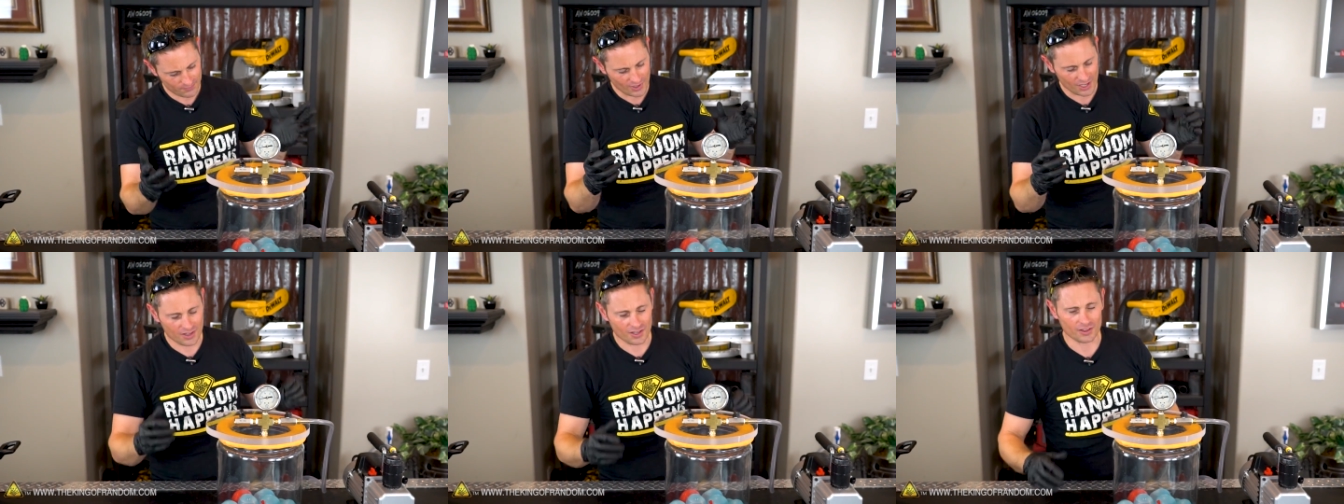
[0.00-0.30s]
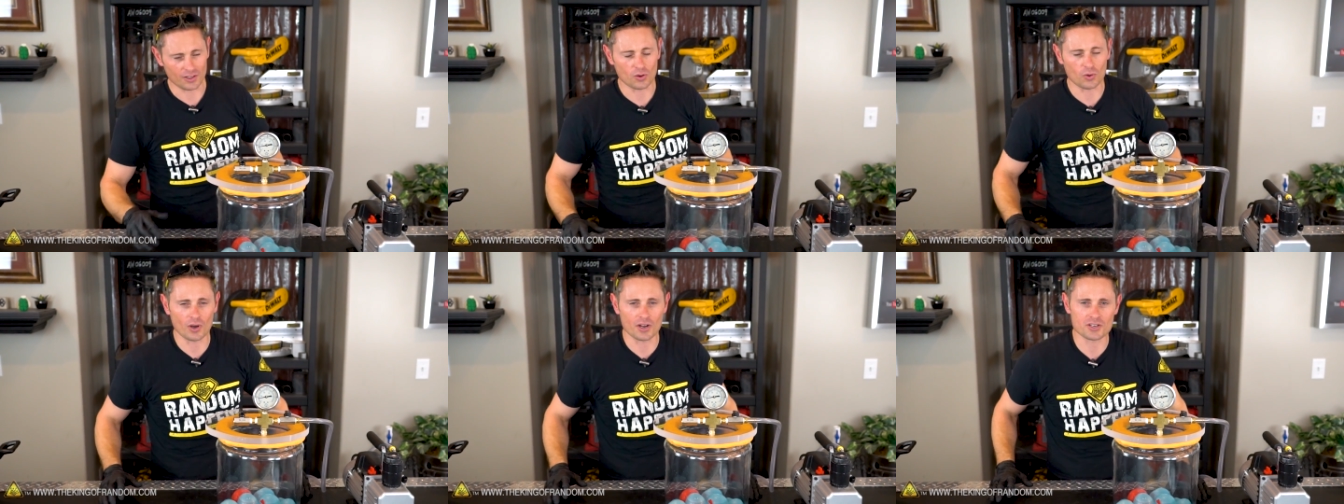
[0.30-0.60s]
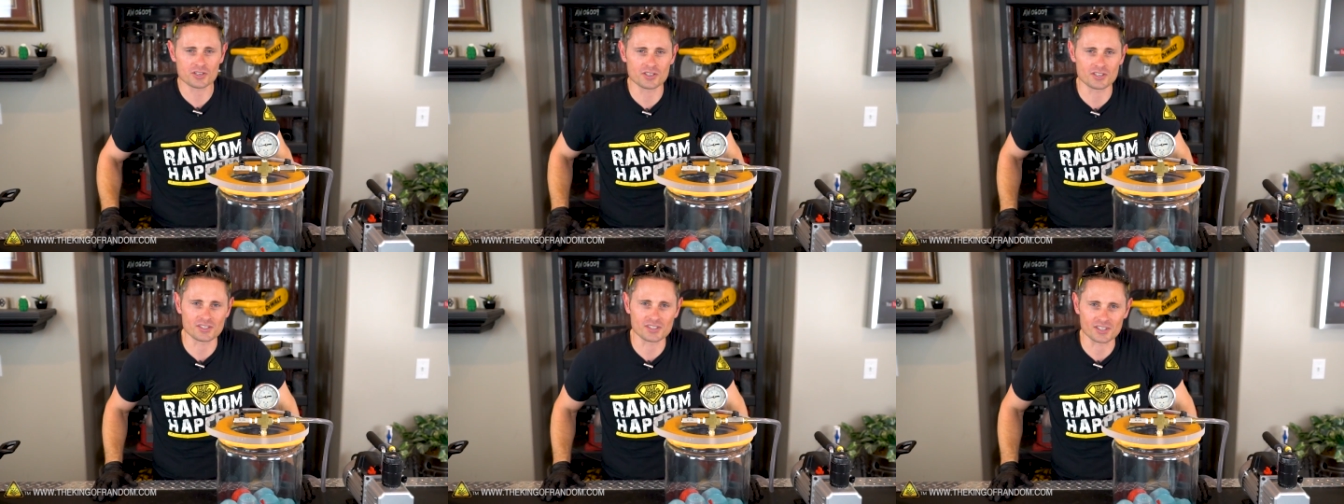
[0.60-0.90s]
I think the
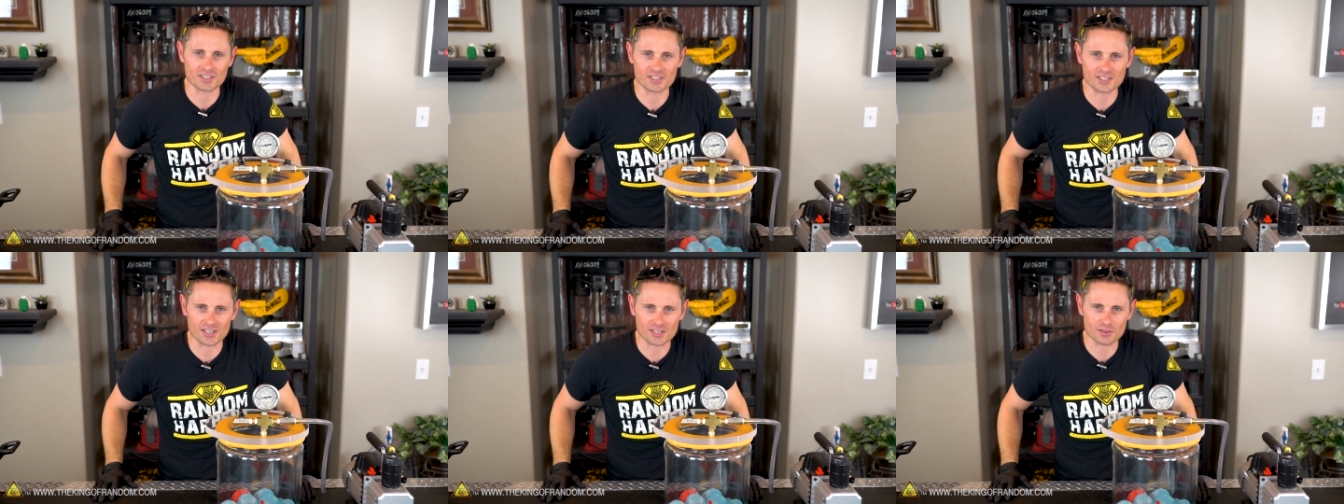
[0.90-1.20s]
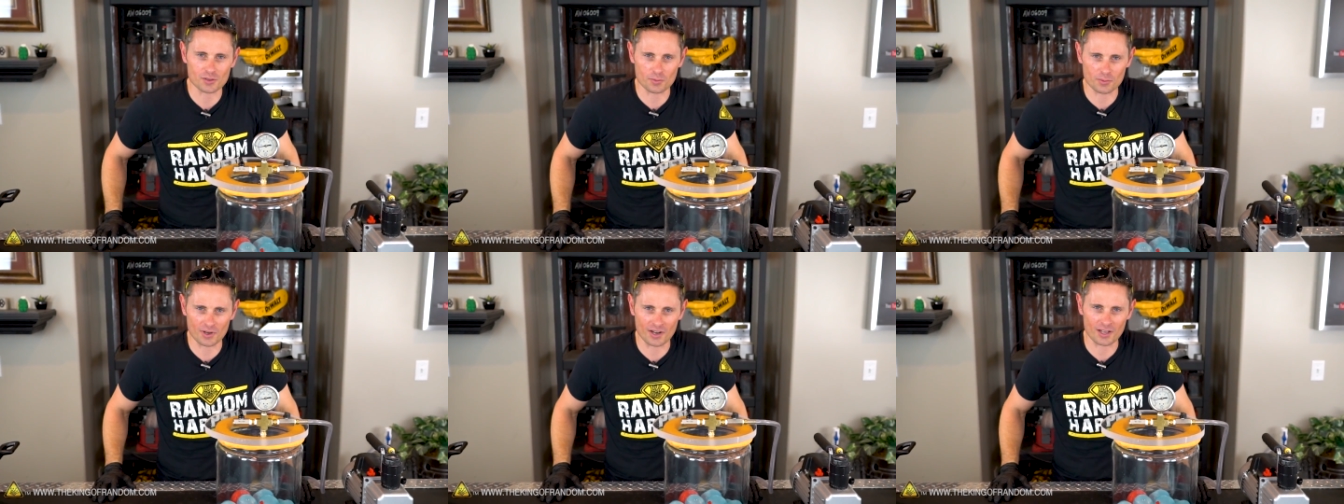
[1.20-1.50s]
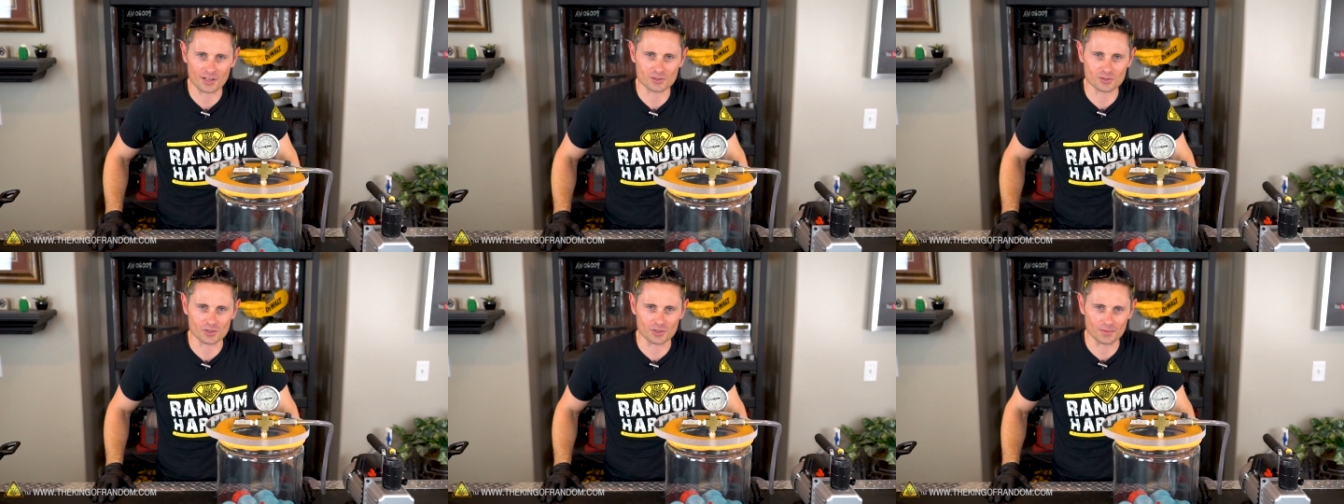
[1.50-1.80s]
question has successfully been
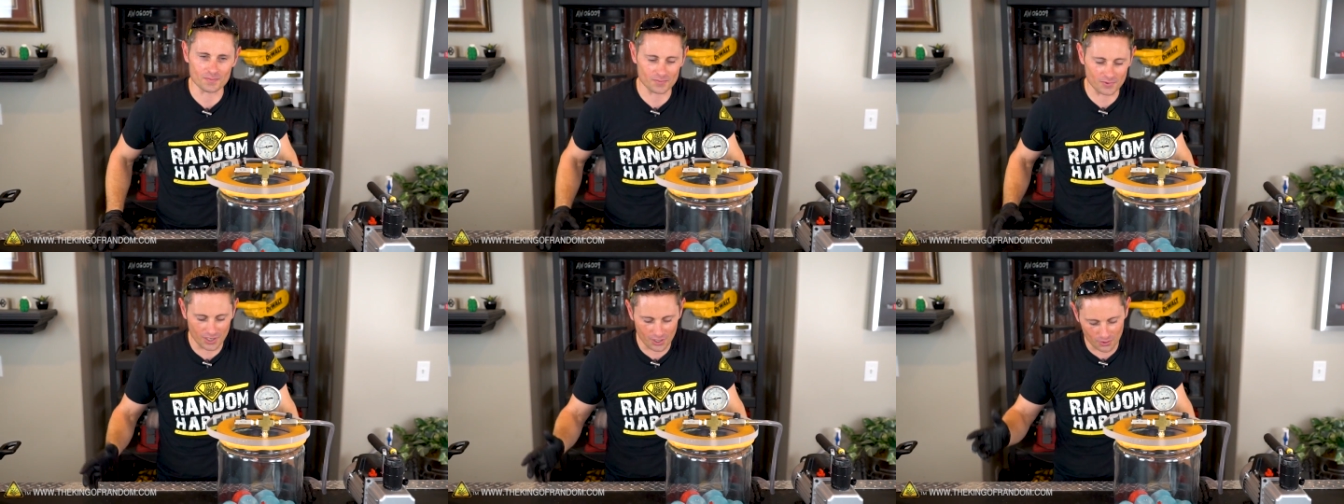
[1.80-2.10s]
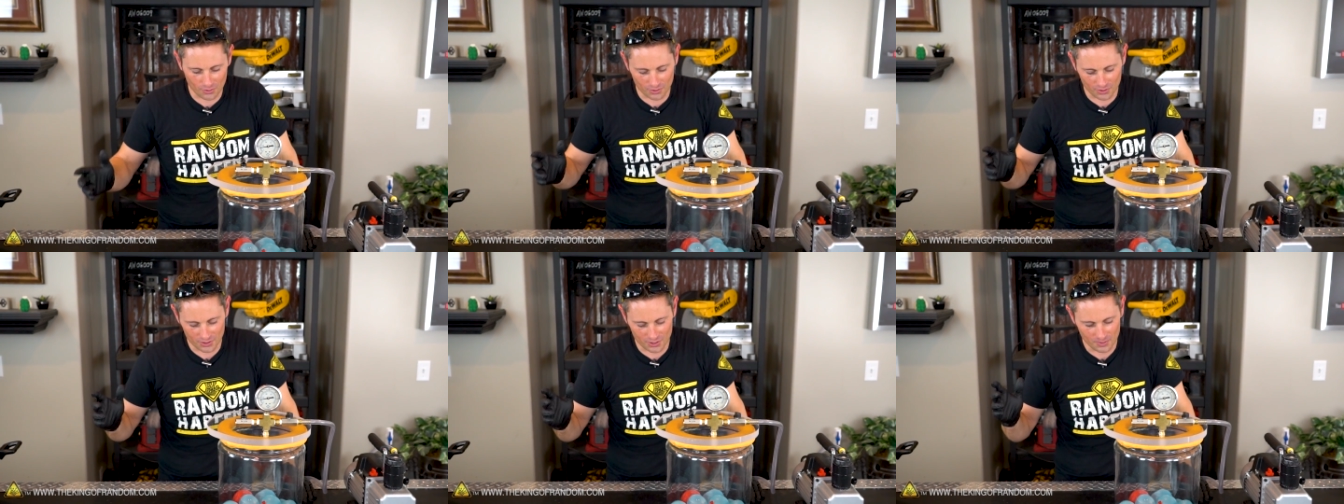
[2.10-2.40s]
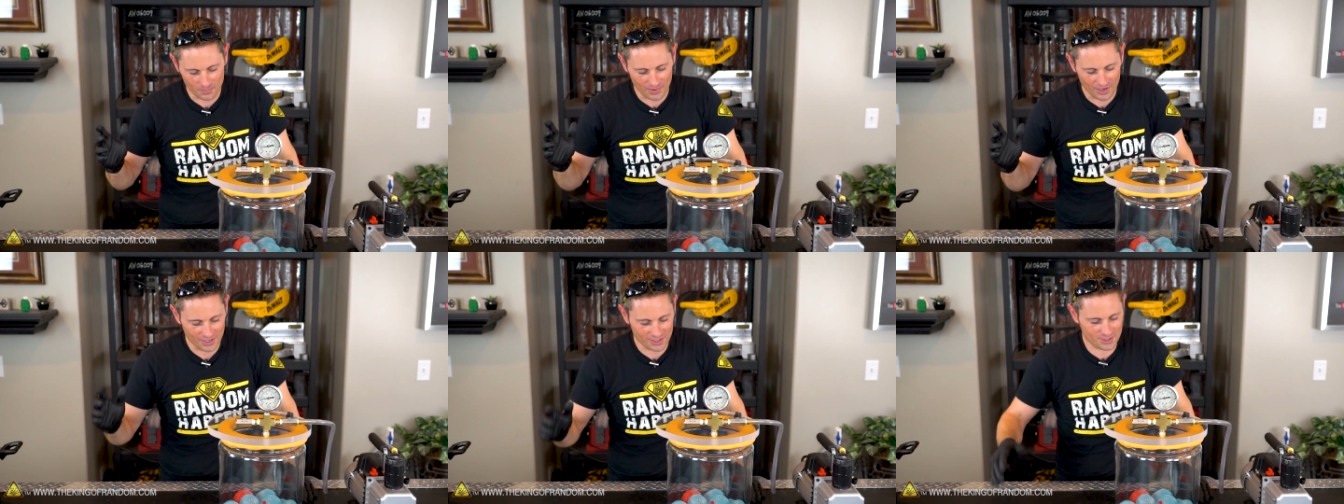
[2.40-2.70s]
answered. They don't really
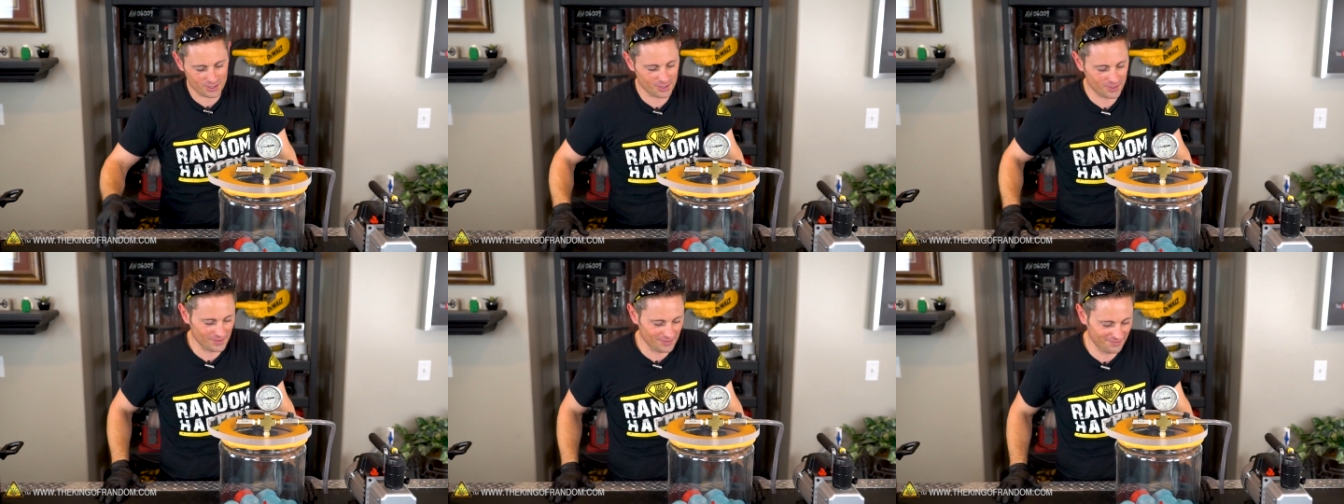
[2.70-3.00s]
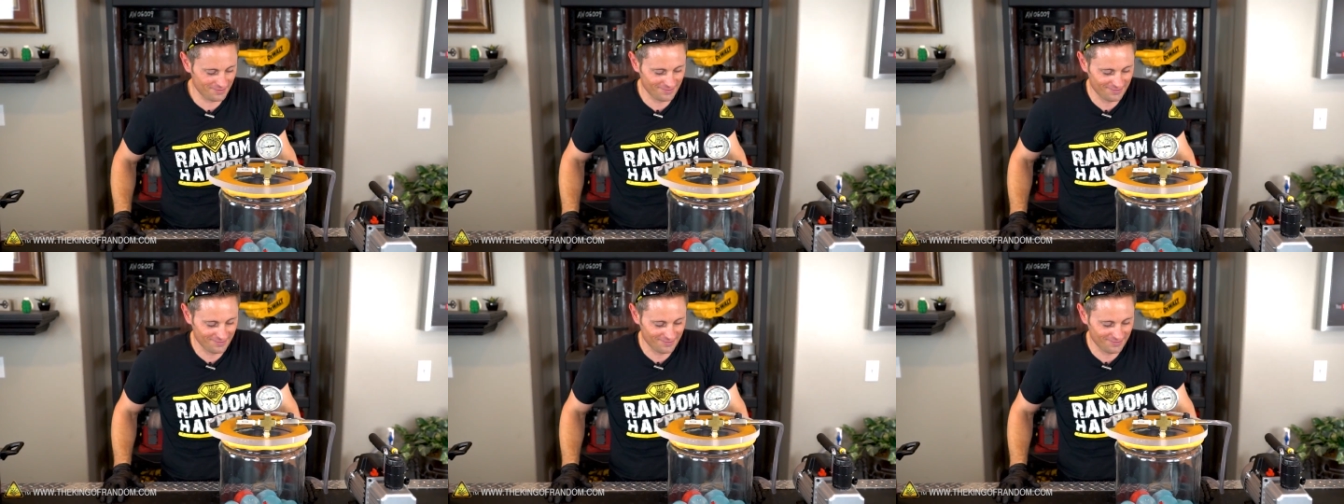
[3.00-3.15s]
do much.